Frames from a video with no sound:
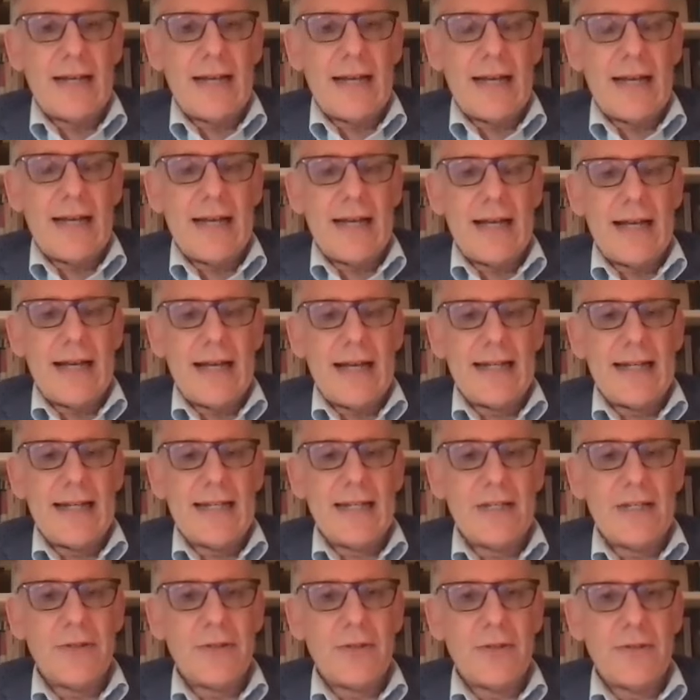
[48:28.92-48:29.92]
I need
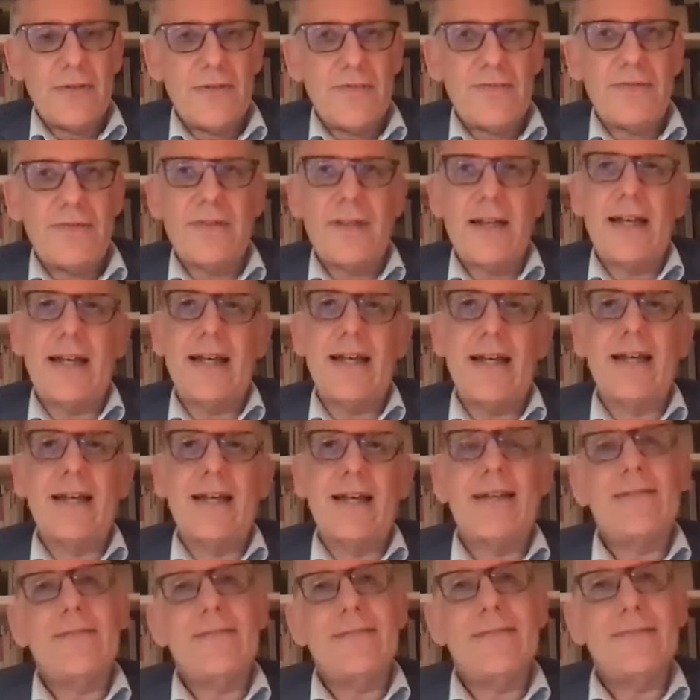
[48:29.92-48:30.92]
to sort of
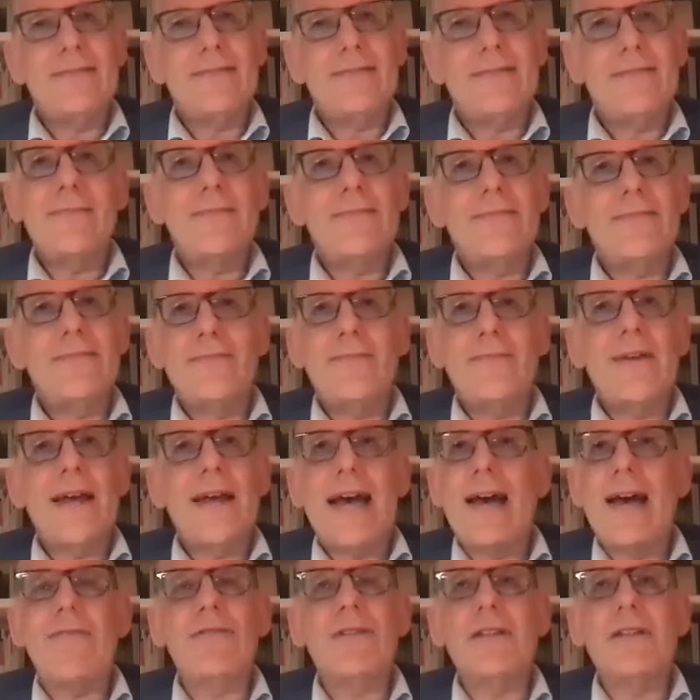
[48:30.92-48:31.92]

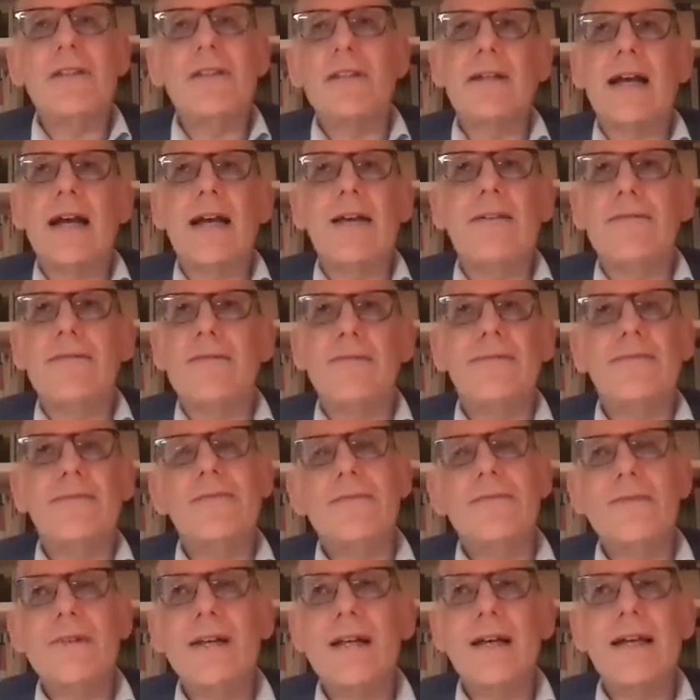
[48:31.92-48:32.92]
have a little kind of
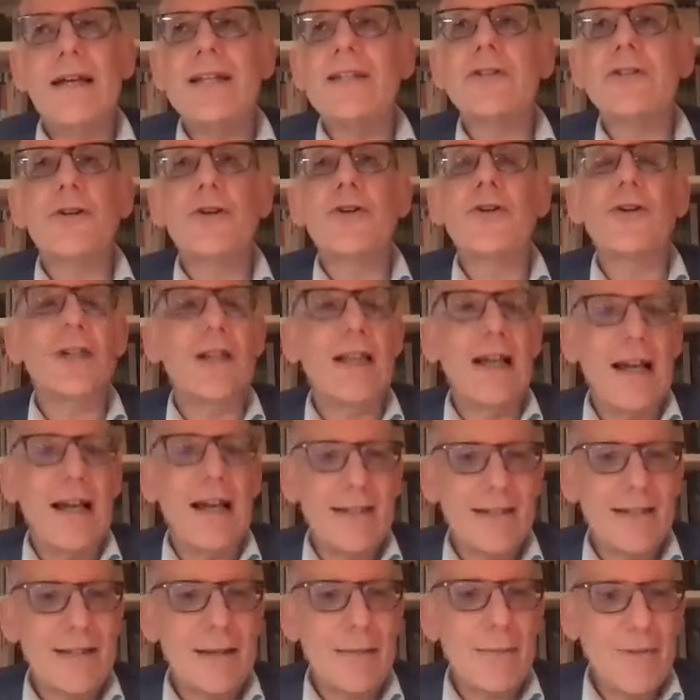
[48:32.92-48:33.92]

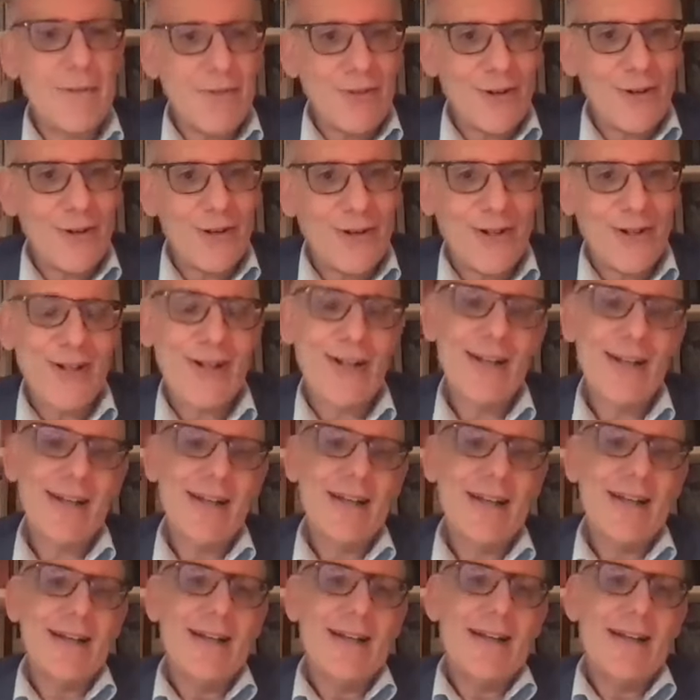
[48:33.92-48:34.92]
internalize some
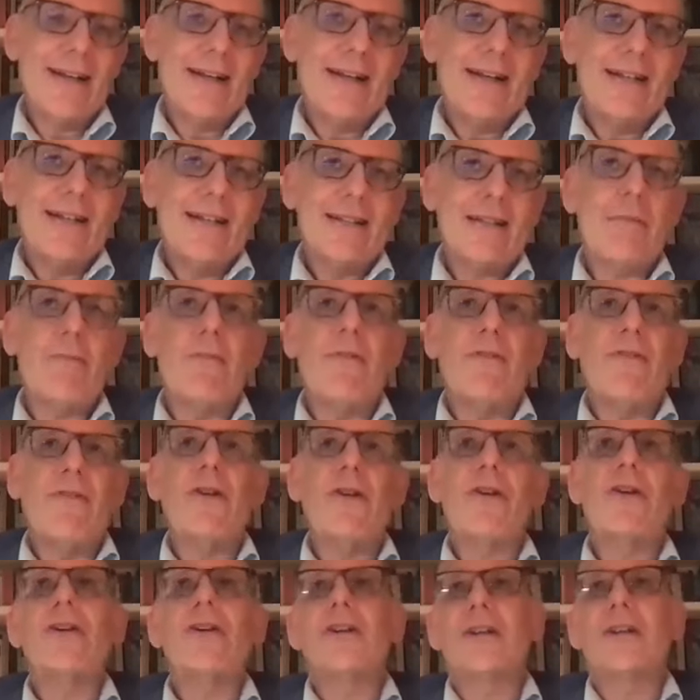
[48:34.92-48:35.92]
of
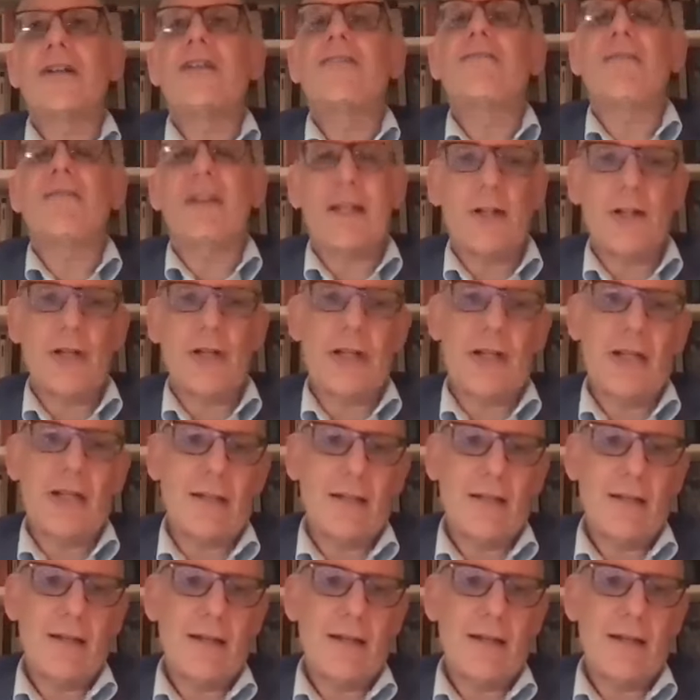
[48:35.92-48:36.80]
her conviction,